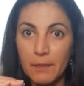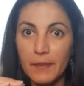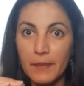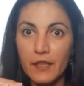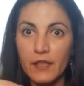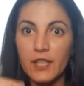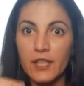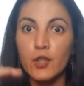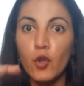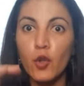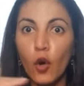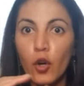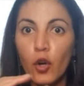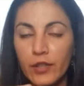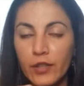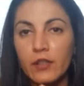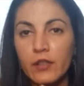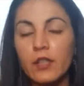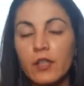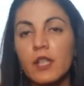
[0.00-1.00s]
in
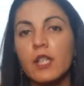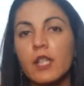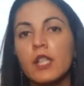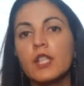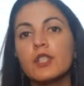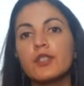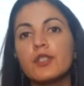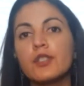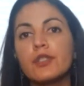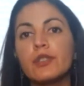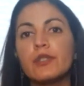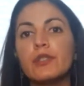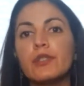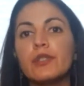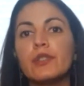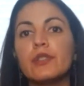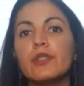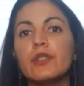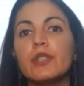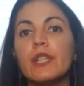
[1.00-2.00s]
order
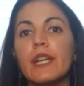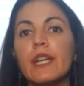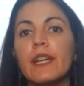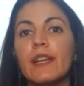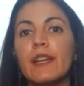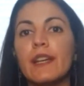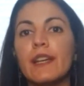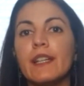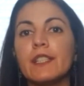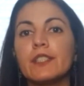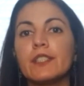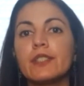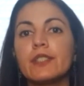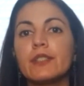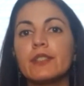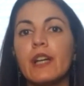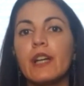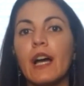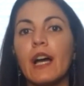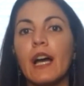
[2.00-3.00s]

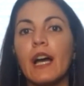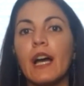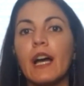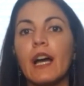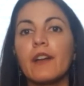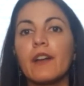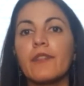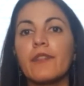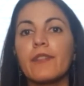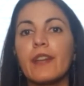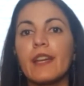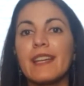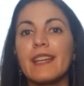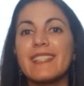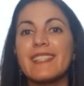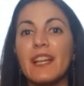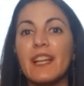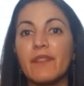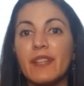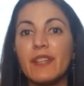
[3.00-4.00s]
to have
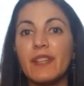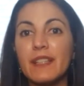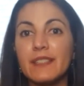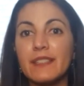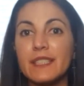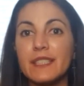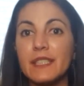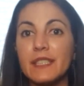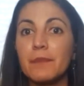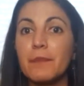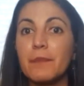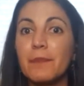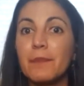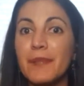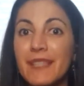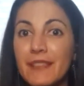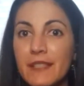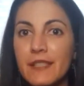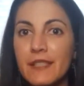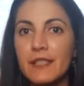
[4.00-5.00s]
stability,
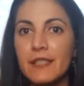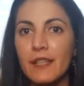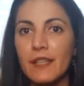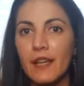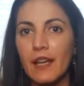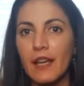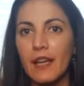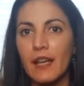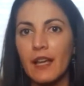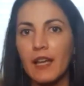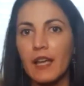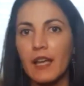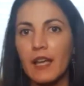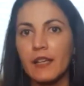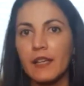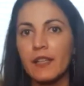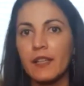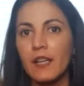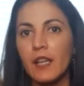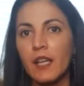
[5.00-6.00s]
peace,
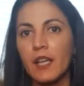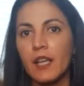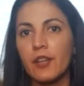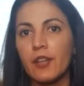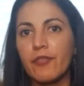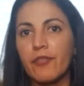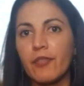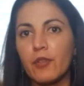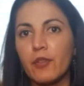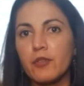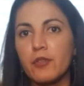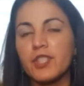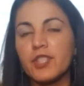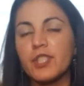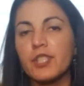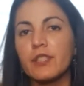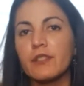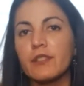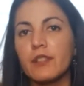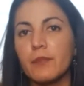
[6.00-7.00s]
and a
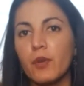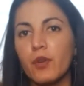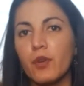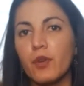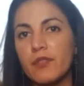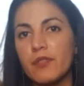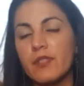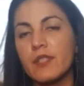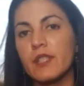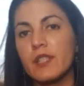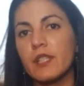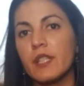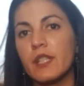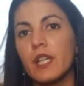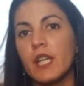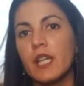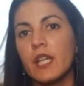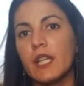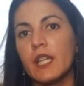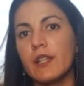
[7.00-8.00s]
flourishing democracy
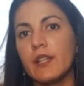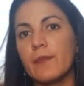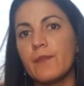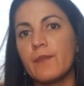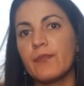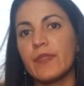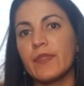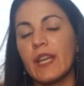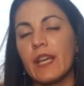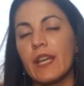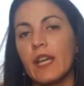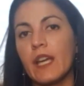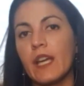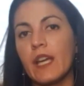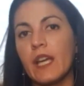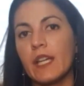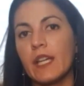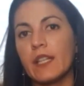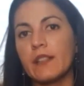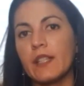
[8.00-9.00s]
in
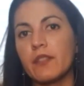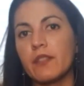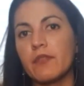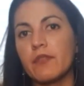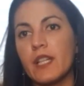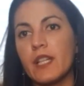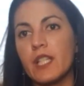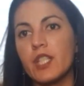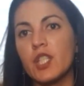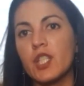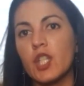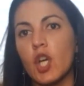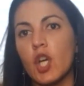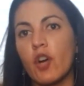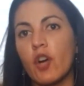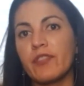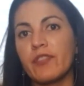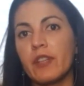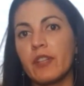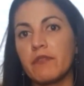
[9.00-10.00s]
the rest
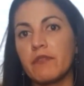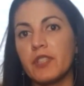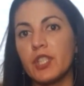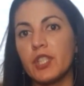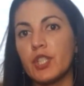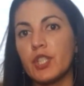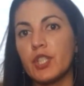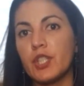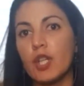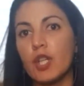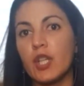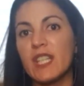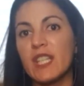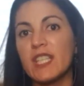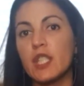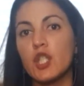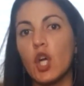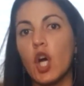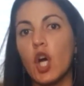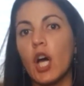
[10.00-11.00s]
of the region. It's
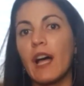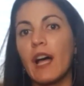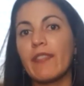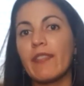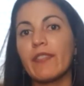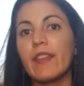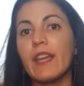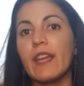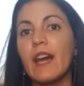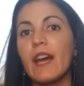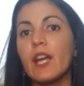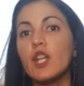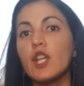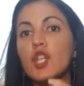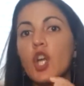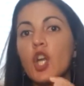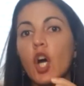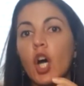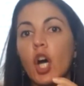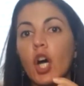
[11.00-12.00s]
not, they are
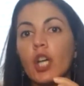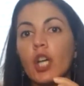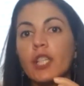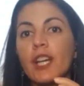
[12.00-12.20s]
not,